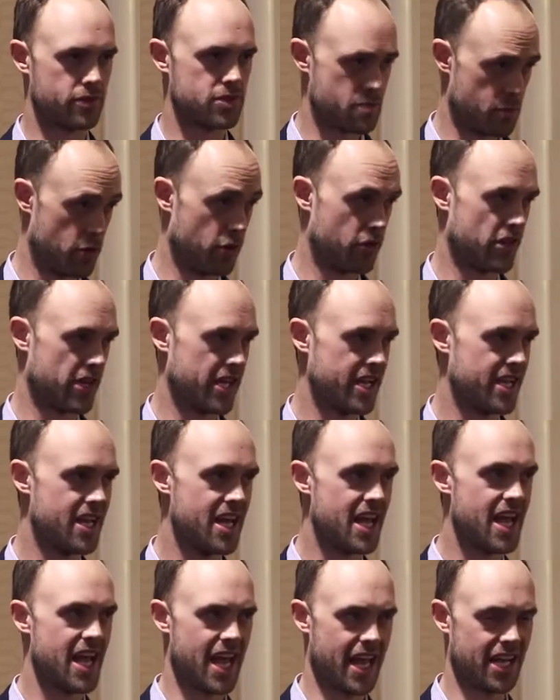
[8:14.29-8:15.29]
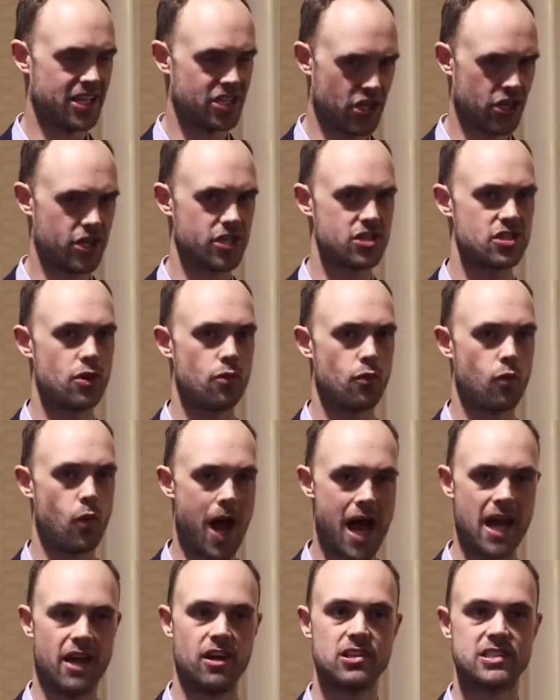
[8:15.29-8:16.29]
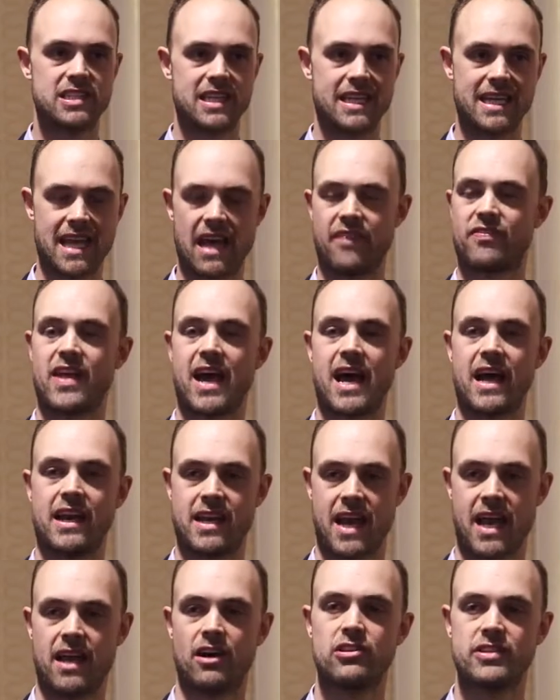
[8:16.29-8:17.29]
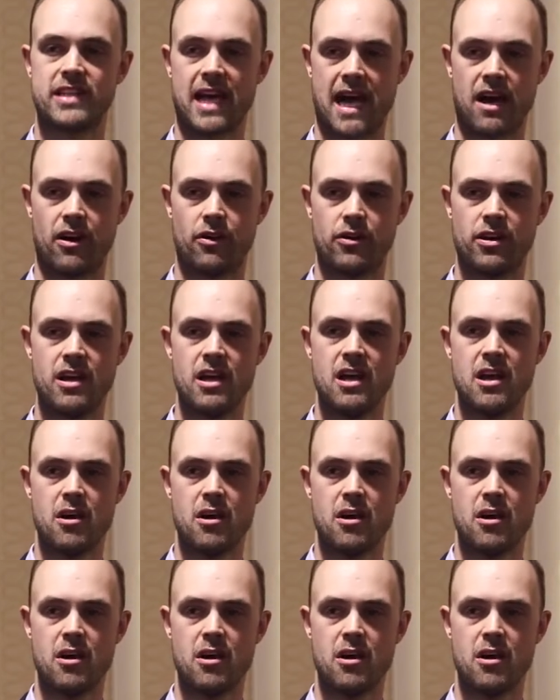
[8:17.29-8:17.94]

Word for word: smoothly. It took us a while to get that nailed down,